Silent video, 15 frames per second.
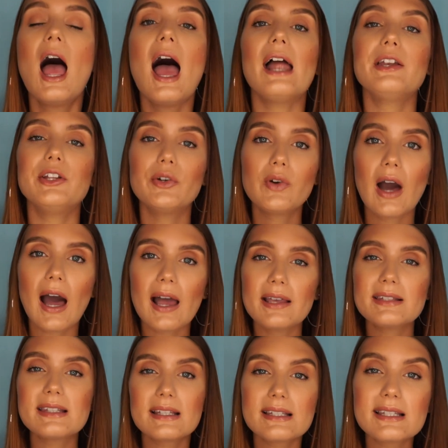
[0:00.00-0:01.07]
And you
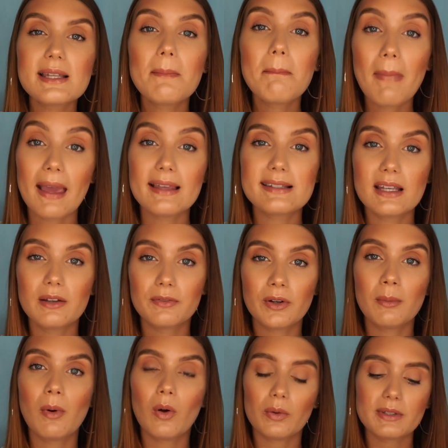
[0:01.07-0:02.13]
guys, this is amazing
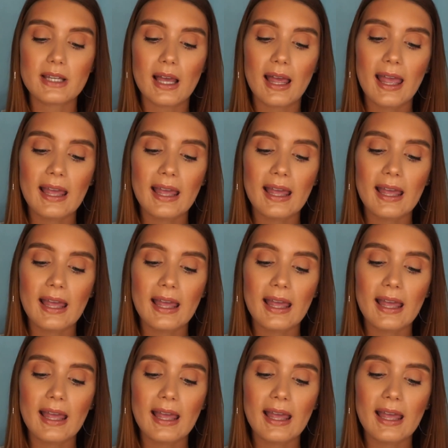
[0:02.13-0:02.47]
from Ulta.